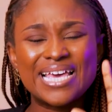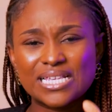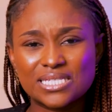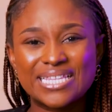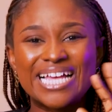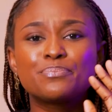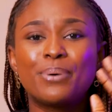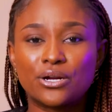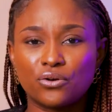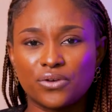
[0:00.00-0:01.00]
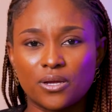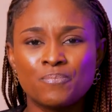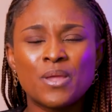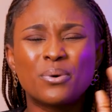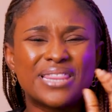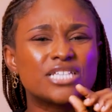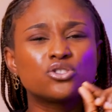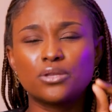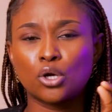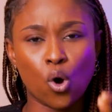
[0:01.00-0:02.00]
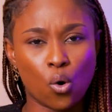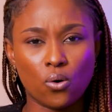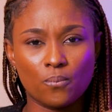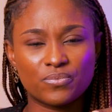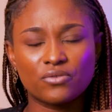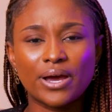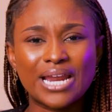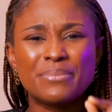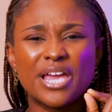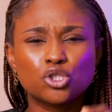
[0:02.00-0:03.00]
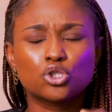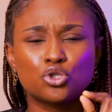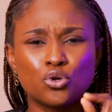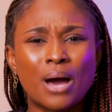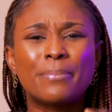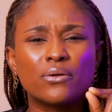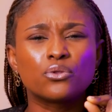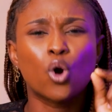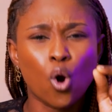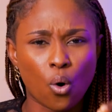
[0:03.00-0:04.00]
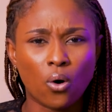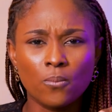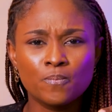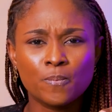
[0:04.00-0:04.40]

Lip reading: Yes, that's part of it, but that's not the core, right? I'm here to talk to you about the core.